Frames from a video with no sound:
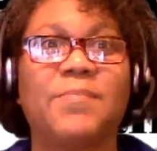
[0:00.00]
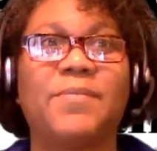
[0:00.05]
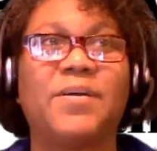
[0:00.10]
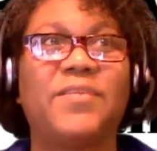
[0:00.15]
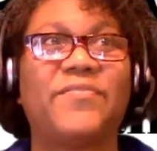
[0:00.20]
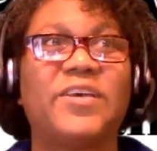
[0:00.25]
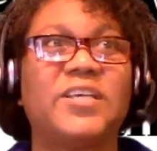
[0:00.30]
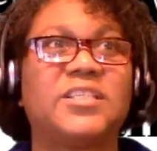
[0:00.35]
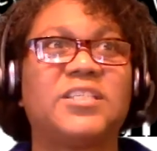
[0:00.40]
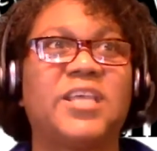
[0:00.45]

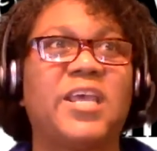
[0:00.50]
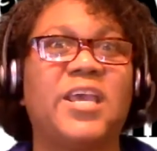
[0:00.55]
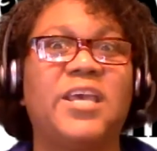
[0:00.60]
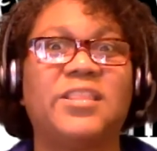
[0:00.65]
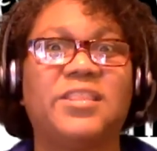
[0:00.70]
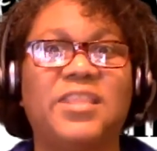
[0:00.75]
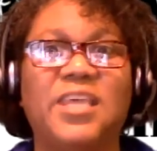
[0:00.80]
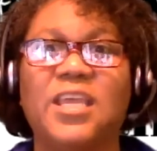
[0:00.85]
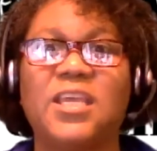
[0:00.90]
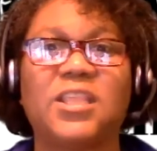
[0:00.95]
of us
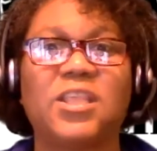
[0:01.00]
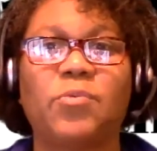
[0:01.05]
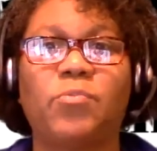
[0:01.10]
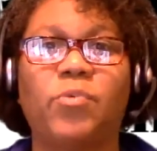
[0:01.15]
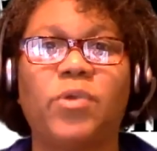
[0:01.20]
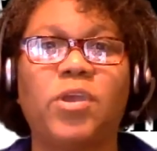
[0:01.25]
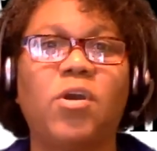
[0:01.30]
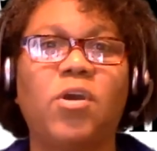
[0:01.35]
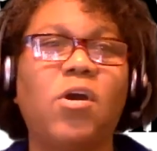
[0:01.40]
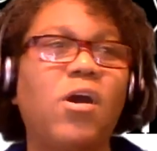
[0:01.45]
think that
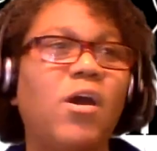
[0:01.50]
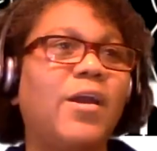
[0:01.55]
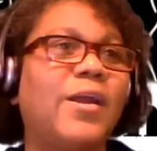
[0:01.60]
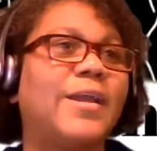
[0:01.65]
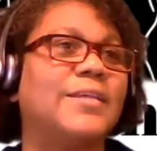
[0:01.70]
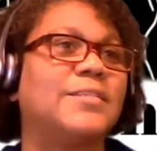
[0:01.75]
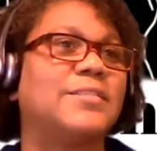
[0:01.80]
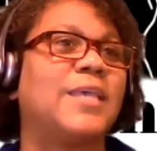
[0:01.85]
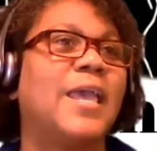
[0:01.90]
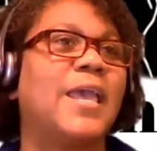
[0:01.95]
we are,
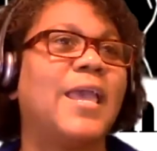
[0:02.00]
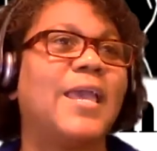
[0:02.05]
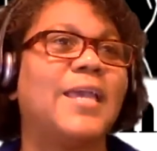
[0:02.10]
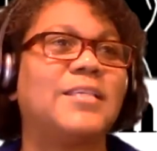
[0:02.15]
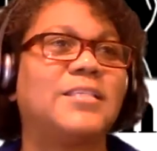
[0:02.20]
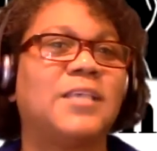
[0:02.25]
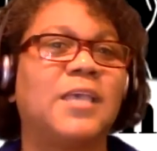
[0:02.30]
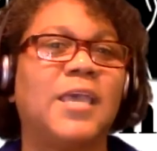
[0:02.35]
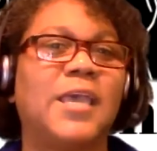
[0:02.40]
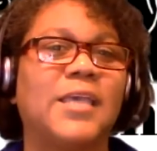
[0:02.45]

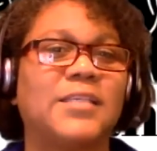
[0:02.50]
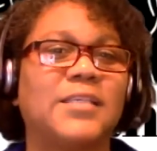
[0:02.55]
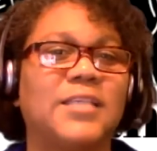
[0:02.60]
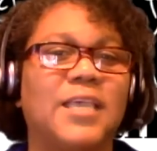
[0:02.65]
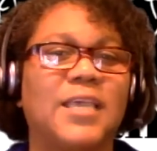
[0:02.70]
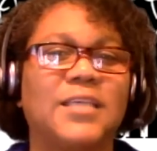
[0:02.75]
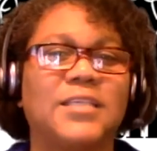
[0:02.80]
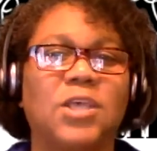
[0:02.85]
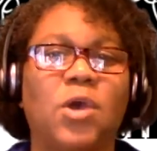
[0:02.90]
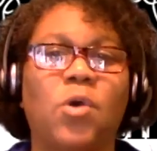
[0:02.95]
as
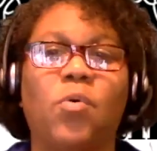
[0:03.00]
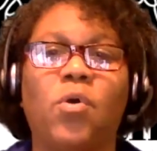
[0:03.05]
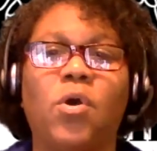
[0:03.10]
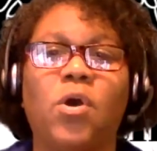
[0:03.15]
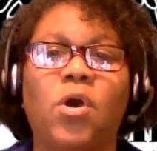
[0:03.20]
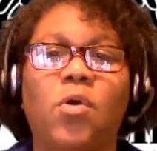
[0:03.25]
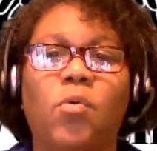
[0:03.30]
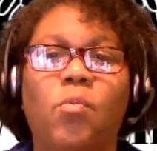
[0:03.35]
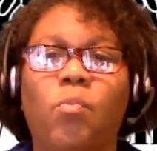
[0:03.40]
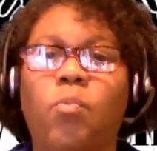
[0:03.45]
a
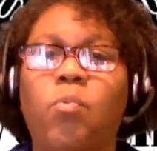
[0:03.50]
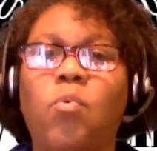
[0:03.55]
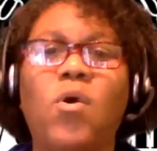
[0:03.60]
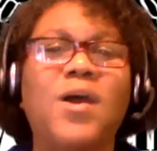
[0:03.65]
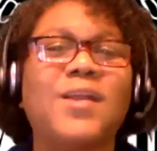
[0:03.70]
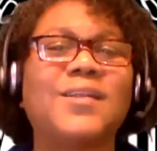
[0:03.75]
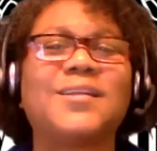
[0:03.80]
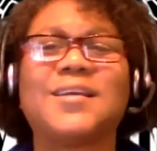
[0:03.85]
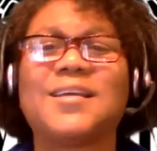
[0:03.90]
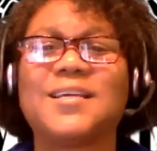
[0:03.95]

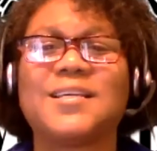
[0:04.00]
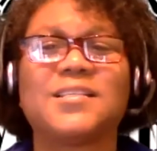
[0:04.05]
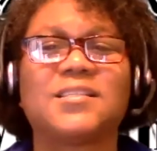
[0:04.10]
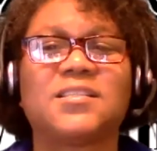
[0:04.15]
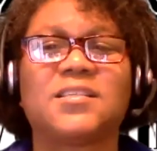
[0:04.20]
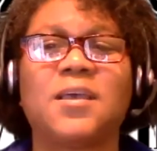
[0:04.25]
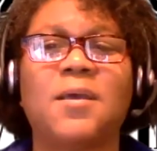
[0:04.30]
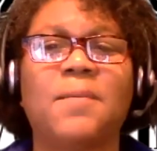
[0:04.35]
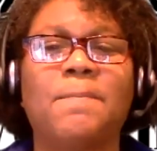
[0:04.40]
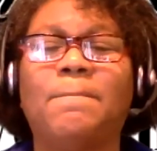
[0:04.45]
wonder
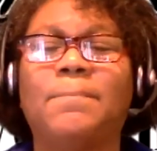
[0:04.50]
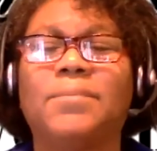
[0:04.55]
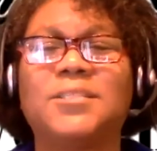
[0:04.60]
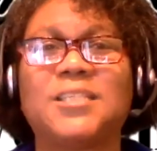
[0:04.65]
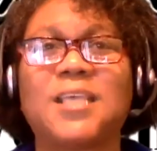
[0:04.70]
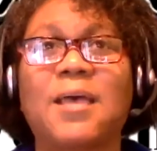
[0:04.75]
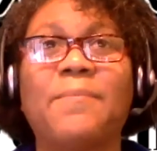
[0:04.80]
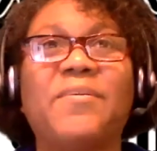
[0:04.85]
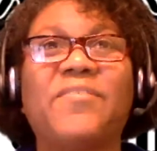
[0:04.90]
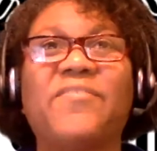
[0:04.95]
as
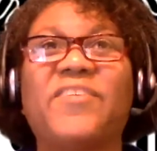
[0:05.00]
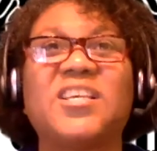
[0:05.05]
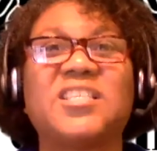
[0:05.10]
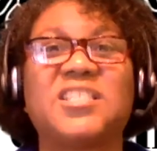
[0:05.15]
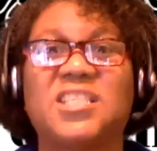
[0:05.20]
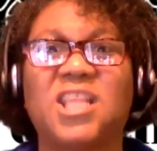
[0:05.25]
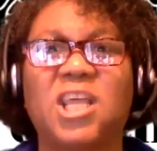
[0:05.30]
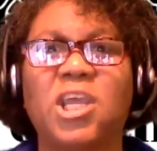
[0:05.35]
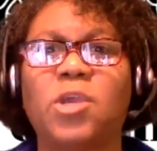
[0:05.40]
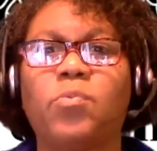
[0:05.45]
some of
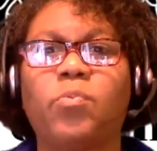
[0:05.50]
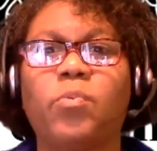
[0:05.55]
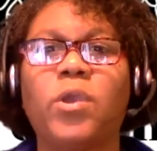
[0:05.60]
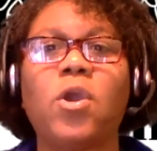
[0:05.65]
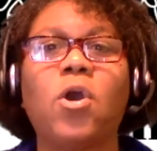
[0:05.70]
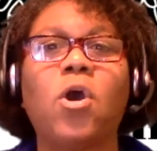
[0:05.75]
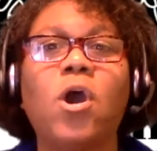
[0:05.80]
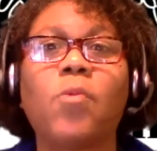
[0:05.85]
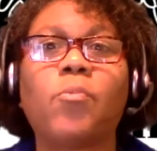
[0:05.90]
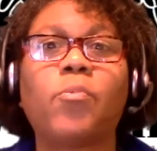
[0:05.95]
us think we
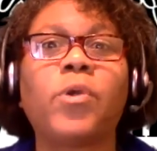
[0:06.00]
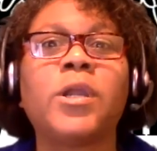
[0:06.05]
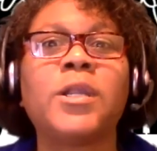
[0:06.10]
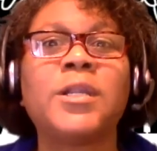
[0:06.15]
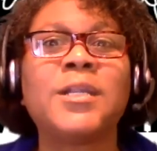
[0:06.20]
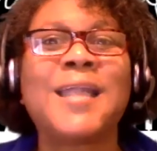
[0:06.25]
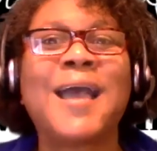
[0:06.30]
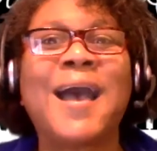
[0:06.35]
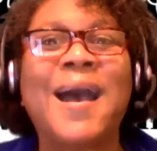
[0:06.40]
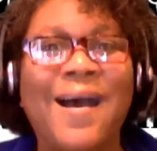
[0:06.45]
are, we're
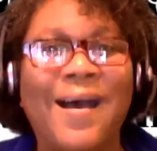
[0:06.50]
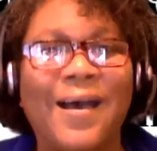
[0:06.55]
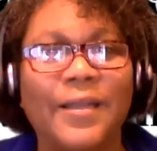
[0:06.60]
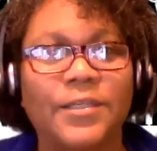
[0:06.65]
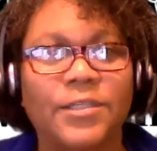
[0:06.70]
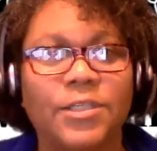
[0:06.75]
not.